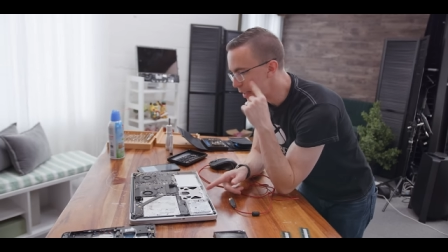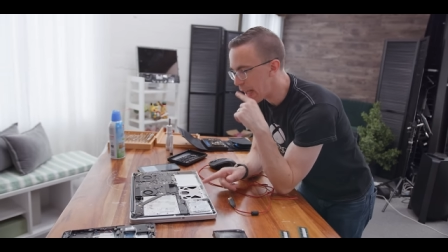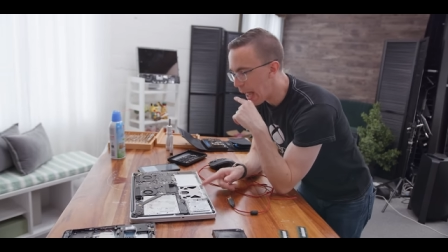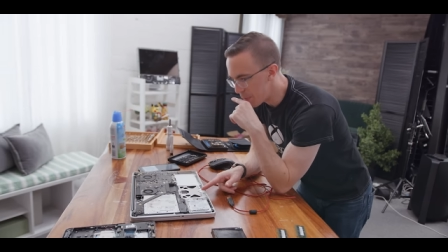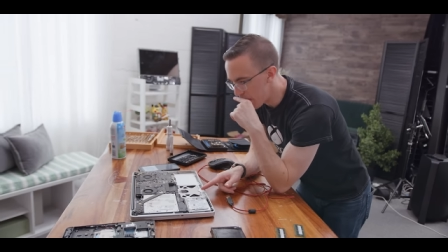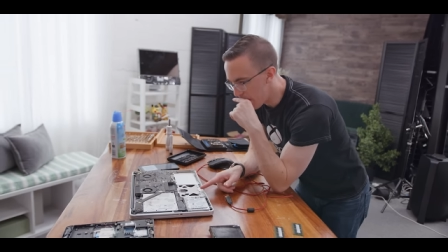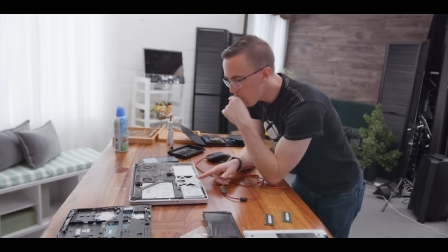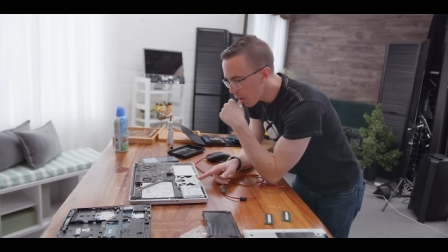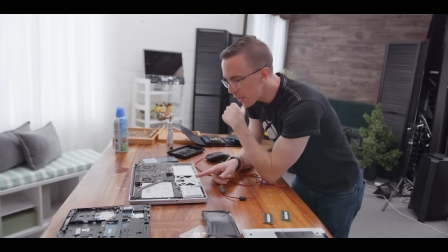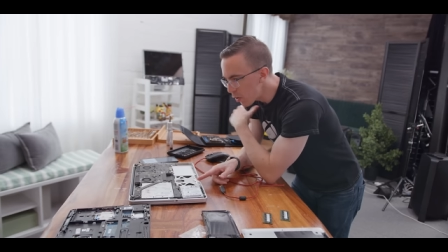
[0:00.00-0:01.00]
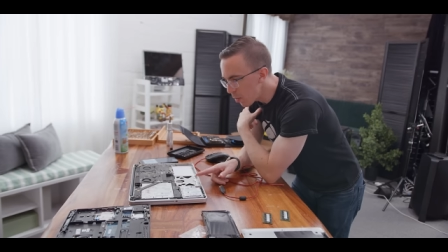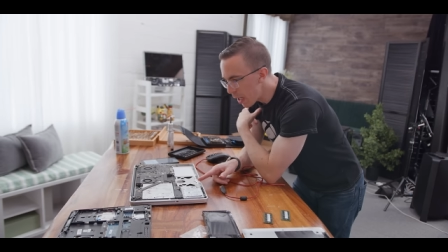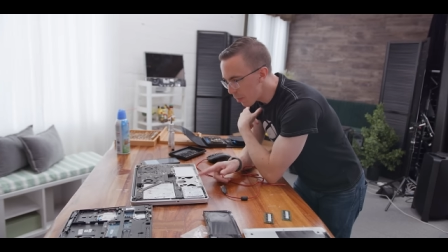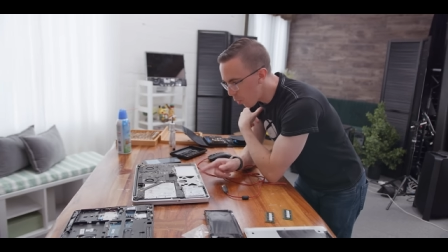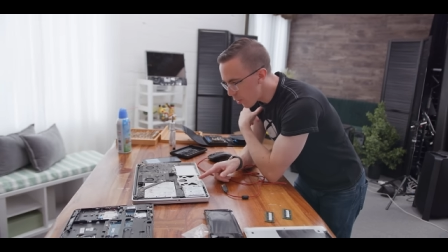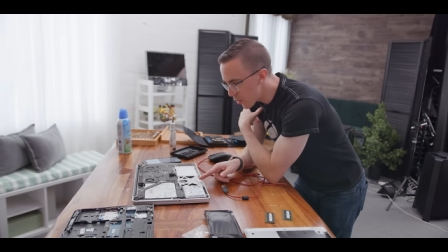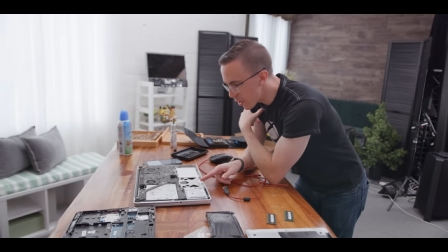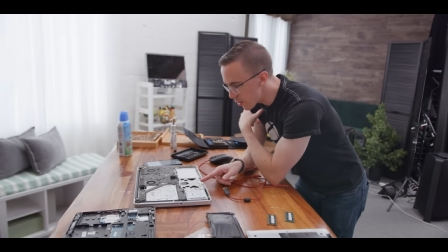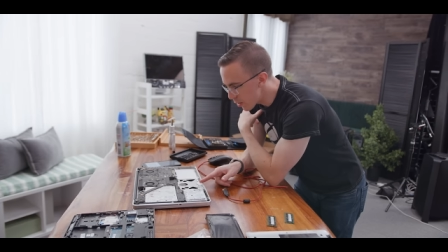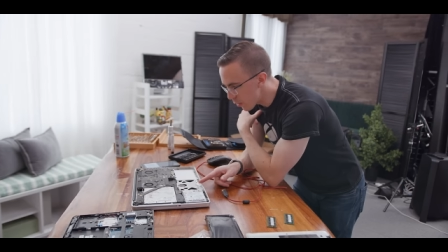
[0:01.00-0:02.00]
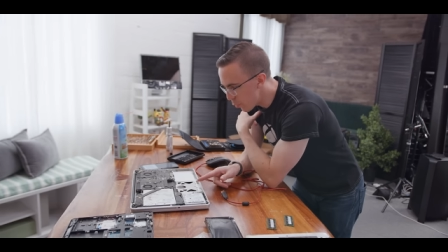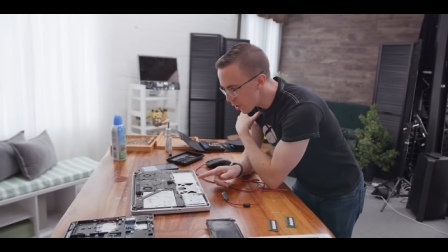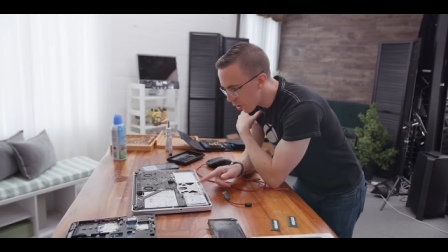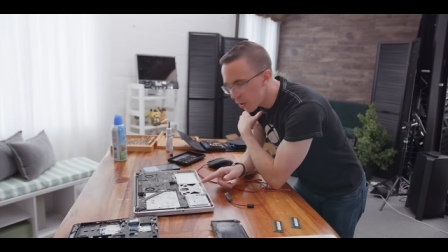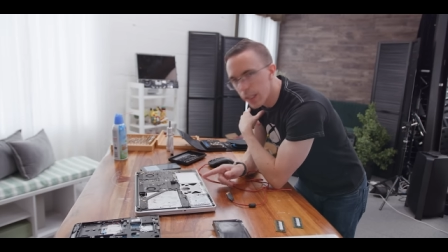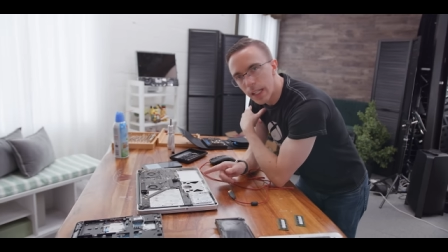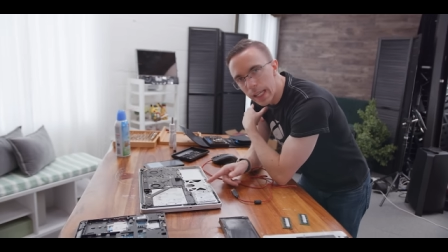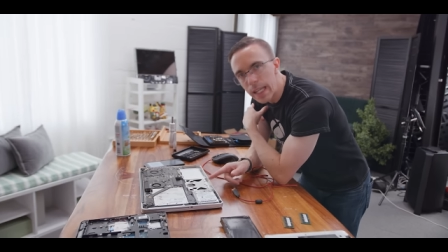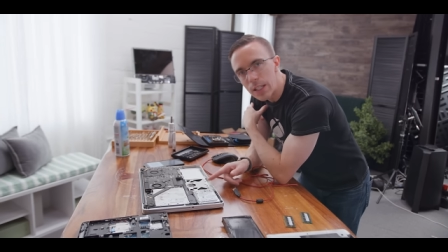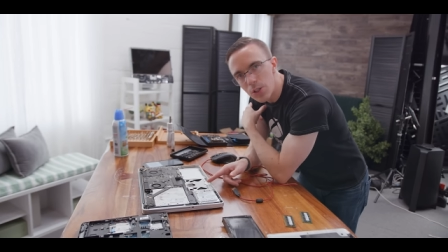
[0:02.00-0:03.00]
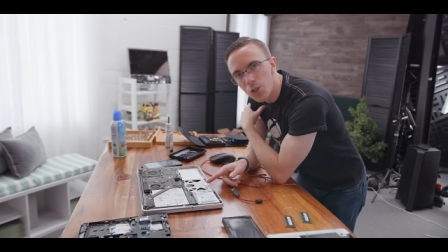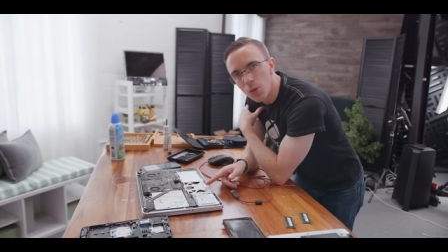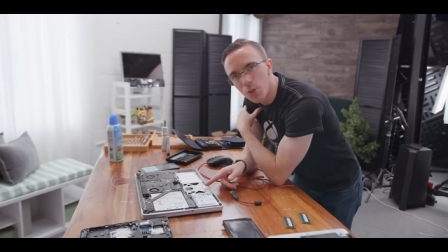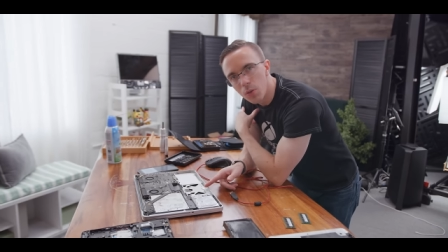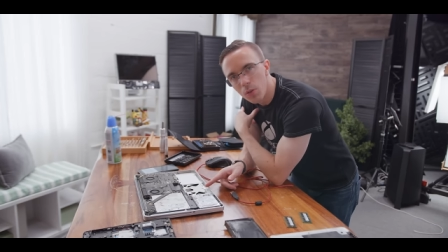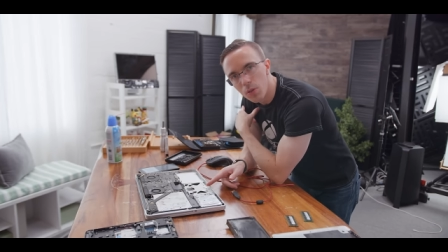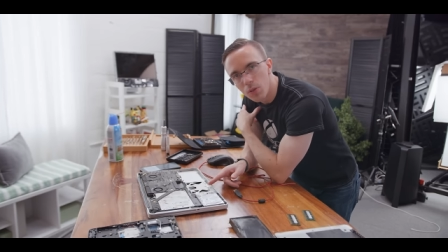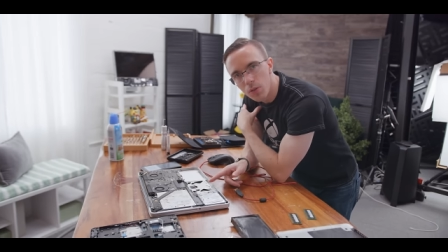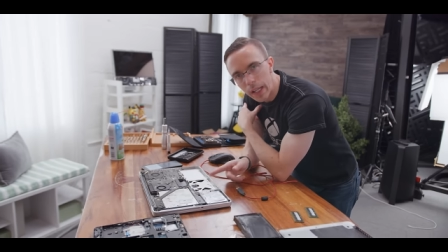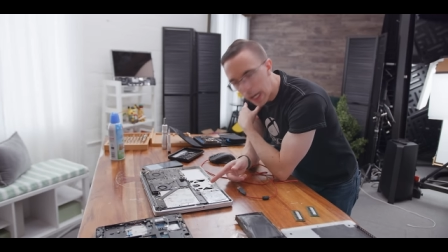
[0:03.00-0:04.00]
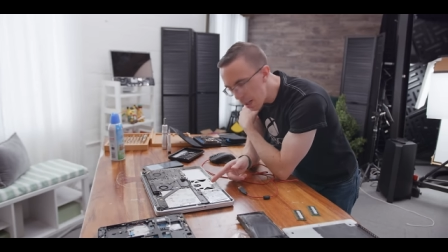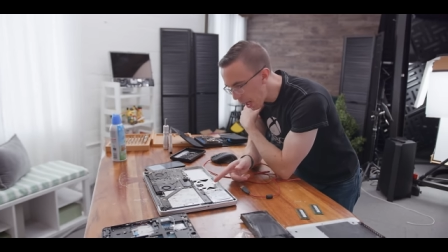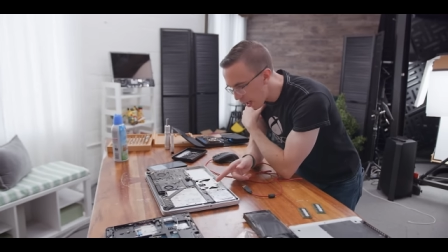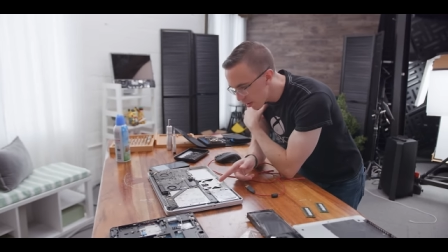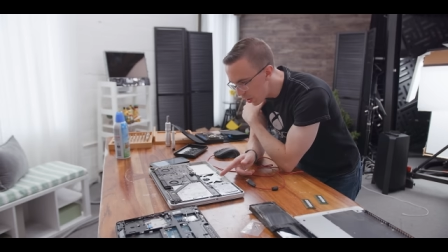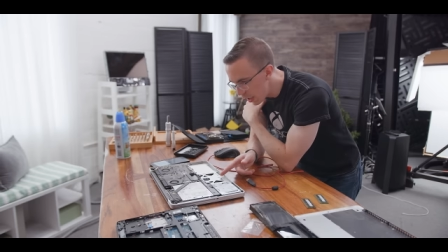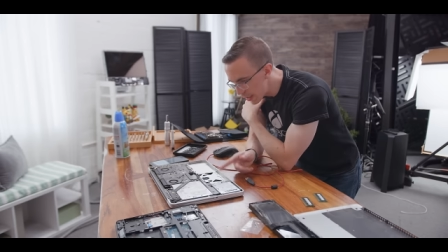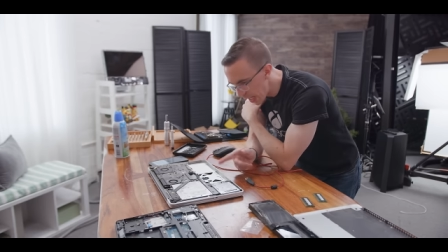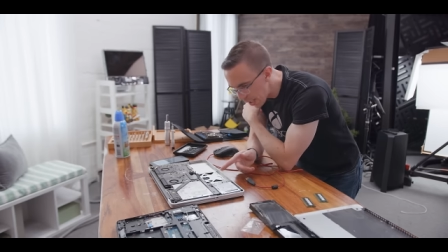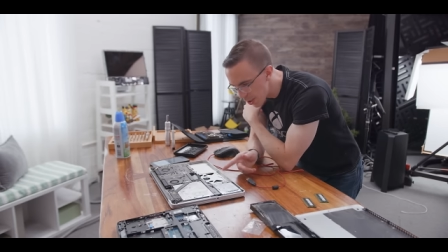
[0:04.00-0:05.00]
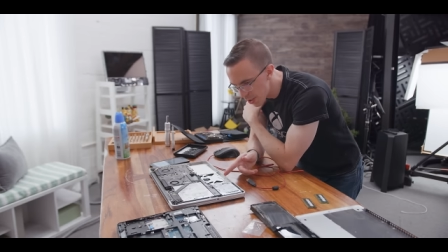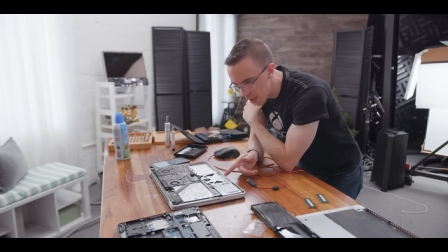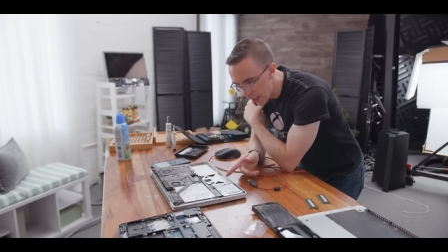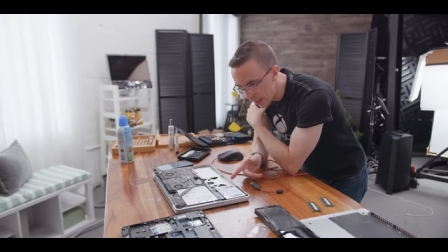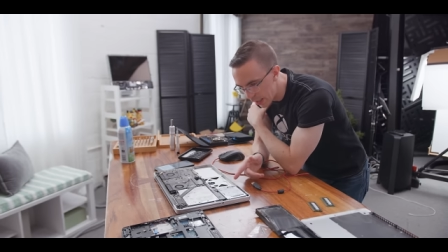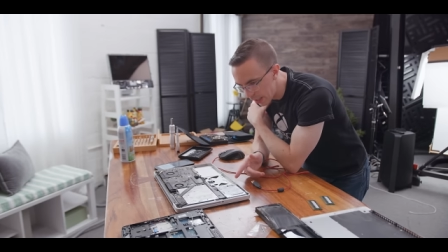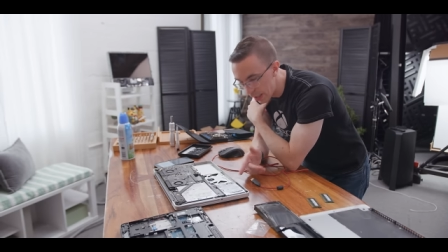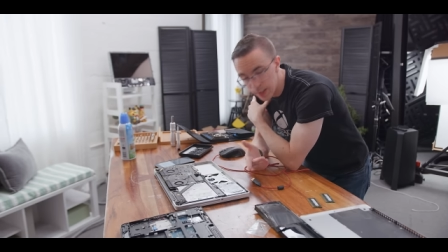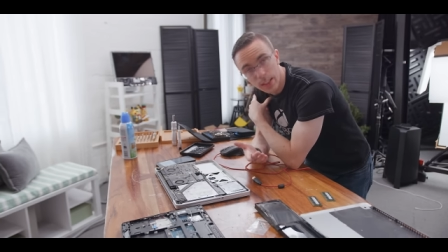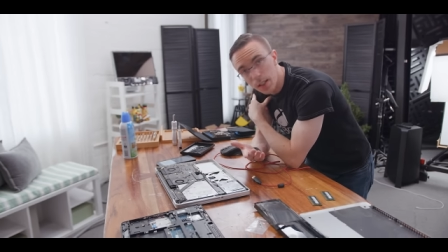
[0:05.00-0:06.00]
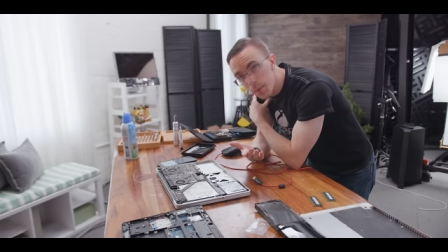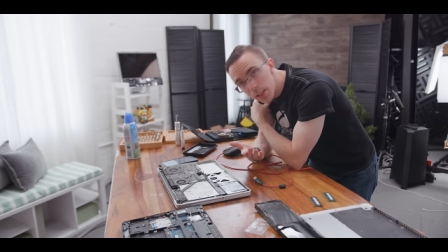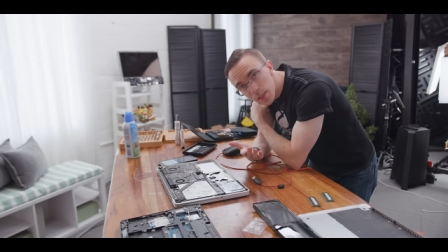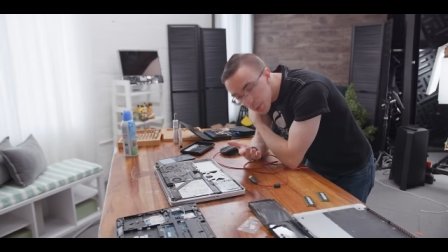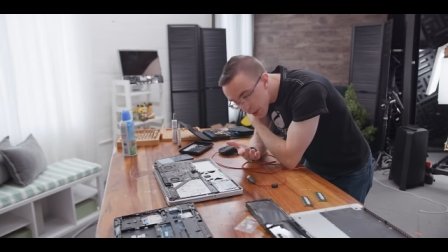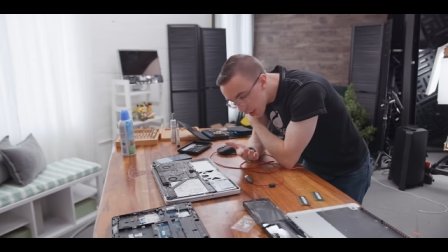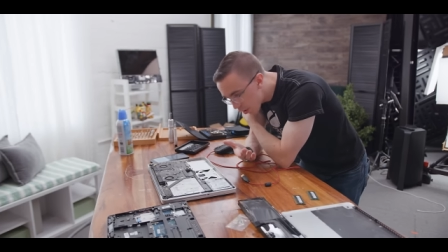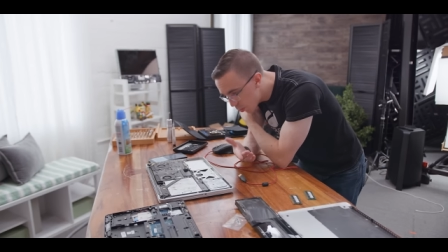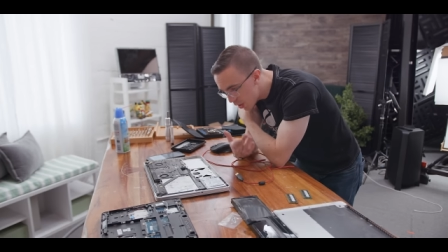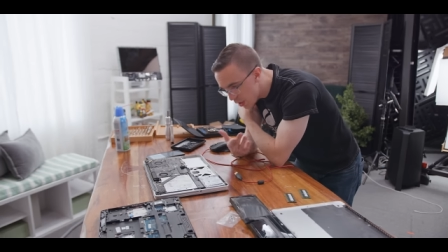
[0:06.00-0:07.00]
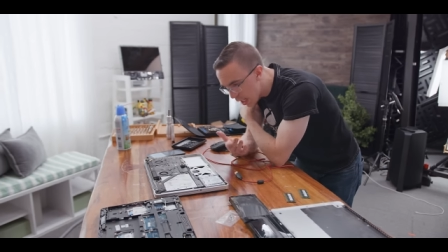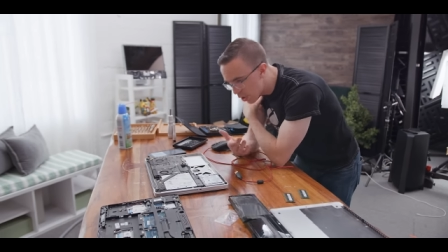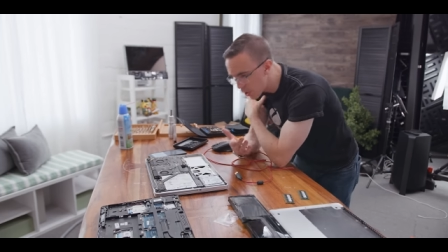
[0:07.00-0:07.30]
a laptop. What I think would make more sense is if we turn it into an iMac. We attach it to like a cinema display, or we attach it